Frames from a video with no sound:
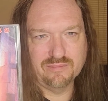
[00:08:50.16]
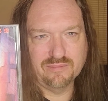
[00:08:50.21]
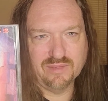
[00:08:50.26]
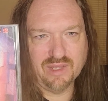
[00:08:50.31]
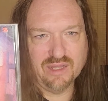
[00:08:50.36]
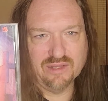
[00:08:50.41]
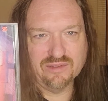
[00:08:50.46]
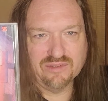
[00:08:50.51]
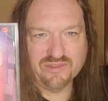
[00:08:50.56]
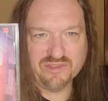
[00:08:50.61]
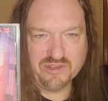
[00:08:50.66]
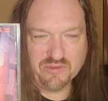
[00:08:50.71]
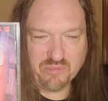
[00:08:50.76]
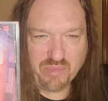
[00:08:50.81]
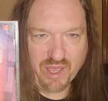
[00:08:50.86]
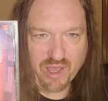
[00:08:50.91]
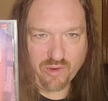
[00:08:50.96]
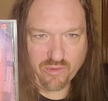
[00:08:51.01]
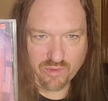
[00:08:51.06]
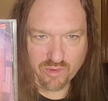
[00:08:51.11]
Unseen
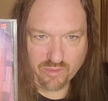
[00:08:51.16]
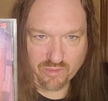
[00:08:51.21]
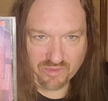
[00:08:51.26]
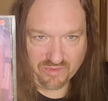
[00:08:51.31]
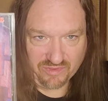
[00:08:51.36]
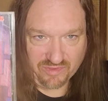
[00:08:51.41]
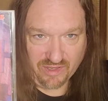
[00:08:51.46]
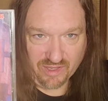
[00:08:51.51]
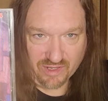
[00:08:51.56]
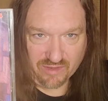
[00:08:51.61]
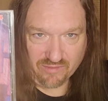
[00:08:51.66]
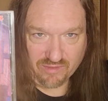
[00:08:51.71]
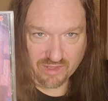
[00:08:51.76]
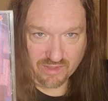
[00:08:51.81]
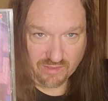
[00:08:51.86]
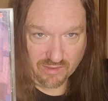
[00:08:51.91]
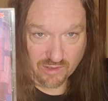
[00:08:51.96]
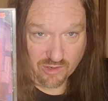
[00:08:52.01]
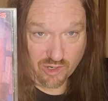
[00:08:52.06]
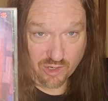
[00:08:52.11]
Power was kind of
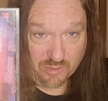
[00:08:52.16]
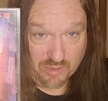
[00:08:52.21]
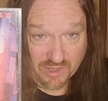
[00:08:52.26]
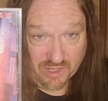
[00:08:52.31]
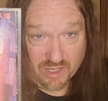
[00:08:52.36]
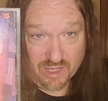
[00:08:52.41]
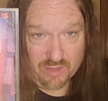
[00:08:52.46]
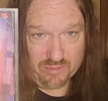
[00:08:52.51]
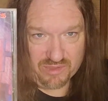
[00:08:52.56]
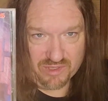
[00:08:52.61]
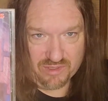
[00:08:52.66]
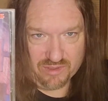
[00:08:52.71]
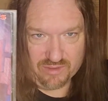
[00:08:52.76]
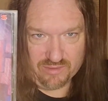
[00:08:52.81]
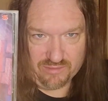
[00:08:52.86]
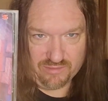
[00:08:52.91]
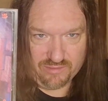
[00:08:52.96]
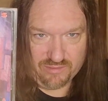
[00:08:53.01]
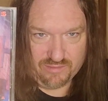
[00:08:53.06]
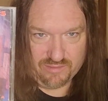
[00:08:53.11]
like the carbon copy
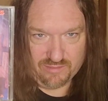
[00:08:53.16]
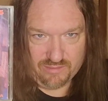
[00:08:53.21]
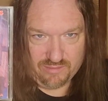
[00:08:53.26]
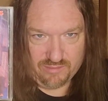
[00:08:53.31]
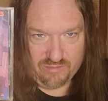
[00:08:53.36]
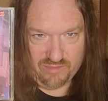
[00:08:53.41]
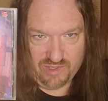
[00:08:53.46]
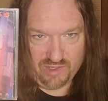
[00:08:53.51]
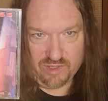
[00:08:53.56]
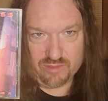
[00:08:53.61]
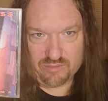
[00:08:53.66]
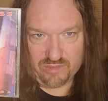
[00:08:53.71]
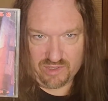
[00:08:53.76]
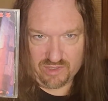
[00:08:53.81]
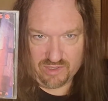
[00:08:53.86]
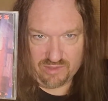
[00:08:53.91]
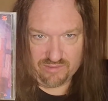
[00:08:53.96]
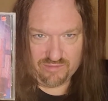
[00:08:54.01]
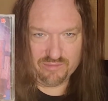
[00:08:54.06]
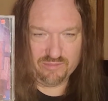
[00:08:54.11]
of Beyond
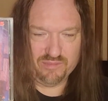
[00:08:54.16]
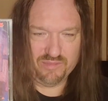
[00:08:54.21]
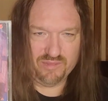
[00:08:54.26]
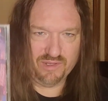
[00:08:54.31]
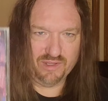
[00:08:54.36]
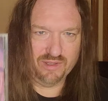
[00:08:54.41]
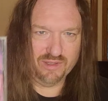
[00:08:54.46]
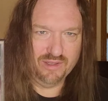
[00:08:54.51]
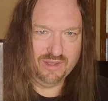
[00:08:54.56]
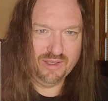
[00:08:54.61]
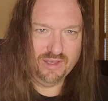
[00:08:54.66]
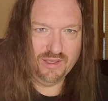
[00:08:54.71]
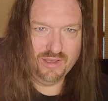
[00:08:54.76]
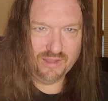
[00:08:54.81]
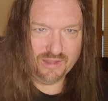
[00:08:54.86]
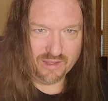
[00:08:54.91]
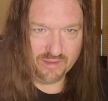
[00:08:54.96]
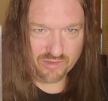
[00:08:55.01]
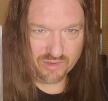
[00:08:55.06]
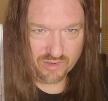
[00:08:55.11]
Belief.
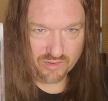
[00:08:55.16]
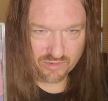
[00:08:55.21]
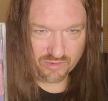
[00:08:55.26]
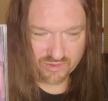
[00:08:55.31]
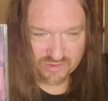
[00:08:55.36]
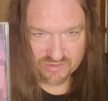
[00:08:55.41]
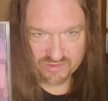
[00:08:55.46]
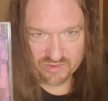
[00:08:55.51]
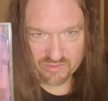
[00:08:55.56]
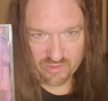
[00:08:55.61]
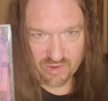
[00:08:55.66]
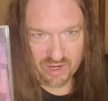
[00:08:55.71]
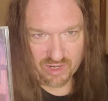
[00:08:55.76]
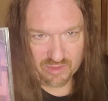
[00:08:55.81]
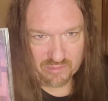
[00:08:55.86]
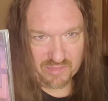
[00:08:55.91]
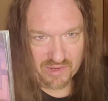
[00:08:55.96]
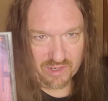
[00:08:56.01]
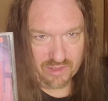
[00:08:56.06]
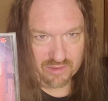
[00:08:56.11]
If you know Christian rock
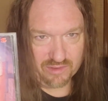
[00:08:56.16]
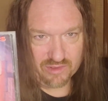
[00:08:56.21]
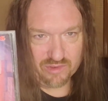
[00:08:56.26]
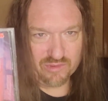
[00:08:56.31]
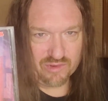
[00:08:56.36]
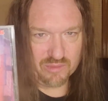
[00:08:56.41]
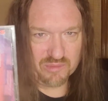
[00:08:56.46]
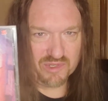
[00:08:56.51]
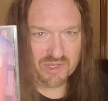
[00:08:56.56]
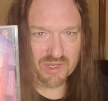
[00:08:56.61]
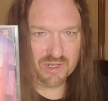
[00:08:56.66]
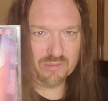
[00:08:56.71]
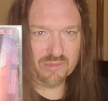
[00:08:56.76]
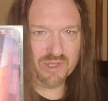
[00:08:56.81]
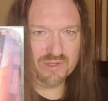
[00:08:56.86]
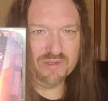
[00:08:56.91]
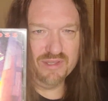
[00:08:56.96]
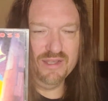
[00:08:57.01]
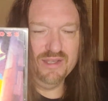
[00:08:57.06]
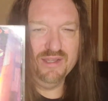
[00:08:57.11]
and metal, you know what I'm talking
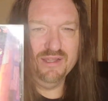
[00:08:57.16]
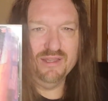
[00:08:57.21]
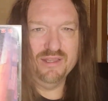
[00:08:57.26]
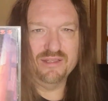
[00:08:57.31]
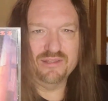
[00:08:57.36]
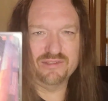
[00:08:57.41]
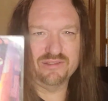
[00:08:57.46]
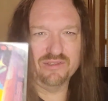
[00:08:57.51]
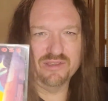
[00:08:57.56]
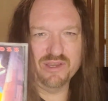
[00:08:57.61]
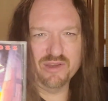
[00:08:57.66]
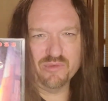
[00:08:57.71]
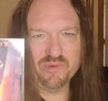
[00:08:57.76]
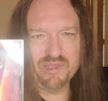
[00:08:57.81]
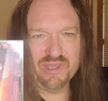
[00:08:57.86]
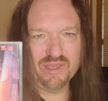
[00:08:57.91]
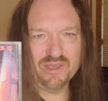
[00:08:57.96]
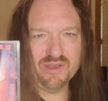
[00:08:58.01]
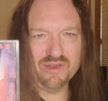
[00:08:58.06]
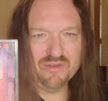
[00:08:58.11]
about. So here we
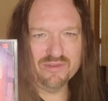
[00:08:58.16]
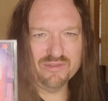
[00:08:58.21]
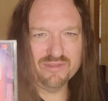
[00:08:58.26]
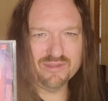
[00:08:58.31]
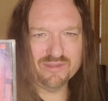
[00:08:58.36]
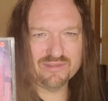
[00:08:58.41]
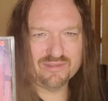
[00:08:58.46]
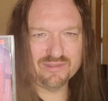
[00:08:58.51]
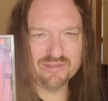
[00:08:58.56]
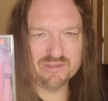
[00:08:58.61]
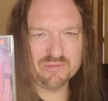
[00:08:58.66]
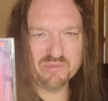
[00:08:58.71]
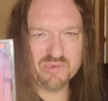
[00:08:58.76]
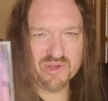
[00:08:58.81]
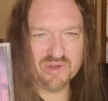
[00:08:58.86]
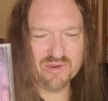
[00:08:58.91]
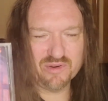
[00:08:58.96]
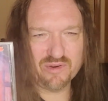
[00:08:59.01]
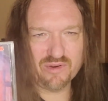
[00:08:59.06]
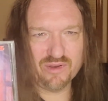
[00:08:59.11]
go. This is the
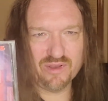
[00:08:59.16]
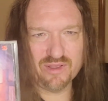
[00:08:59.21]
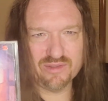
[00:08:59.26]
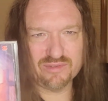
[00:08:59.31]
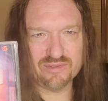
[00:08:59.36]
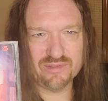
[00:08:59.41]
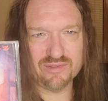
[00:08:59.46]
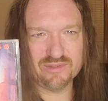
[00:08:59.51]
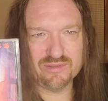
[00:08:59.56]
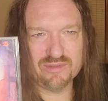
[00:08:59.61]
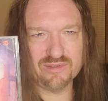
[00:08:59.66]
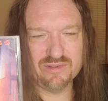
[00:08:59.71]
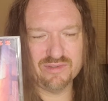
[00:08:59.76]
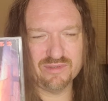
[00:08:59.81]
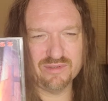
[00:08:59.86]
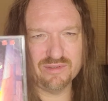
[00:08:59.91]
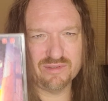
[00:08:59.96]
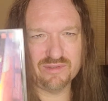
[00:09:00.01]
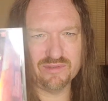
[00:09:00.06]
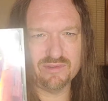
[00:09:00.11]
Barren Cross's.
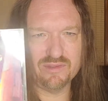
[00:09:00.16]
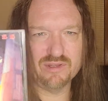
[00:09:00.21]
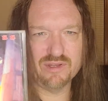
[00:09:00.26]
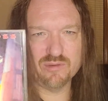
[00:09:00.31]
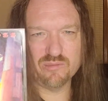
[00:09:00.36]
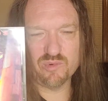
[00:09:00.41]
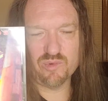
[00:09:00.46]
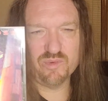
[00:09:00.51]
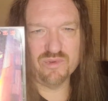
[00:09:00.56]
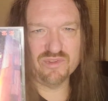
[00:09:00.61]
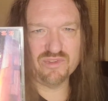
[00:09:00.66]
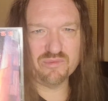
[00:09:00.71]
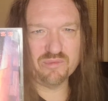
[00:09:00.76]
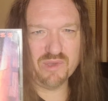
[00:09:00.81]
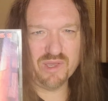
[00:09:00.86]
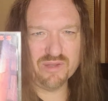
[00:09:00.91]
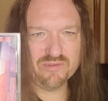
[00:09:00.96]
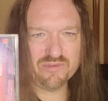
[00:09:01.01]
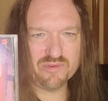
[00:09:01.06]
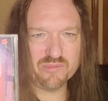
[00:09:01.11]
This is the number 1
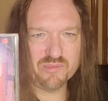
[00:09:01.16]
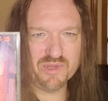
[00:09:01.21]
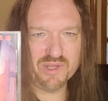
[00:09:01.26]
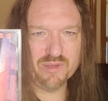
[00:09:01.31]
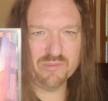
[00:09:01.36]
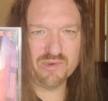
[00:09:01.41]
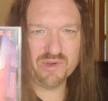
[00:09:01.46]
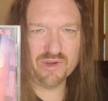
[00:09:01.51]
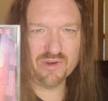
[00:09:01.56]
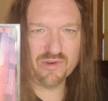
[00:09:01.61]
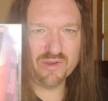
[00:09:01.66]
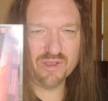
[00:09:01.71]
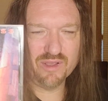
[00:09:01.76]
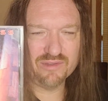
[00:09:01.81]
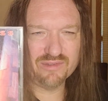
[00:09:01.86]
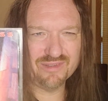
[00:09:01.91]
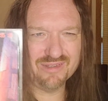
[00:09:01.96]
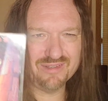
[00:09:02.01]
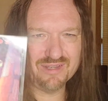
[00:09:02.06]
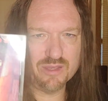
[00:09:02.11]
spot for me, Barren
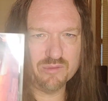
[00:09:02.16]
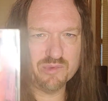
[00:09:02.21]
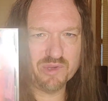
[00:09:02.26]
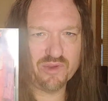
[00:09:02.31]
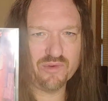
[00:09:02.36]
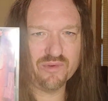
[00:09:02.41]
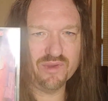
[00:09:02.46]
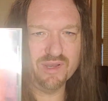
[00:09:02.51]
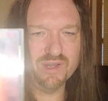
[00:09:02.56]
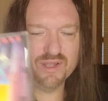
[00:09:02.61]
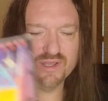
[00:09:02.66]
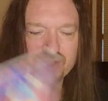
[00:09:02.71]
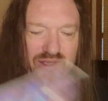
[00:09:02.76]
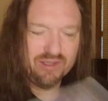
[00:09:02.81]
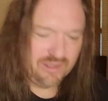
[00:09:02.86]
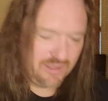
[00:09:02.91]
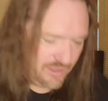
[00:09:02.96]
Cross, Atomic Arena.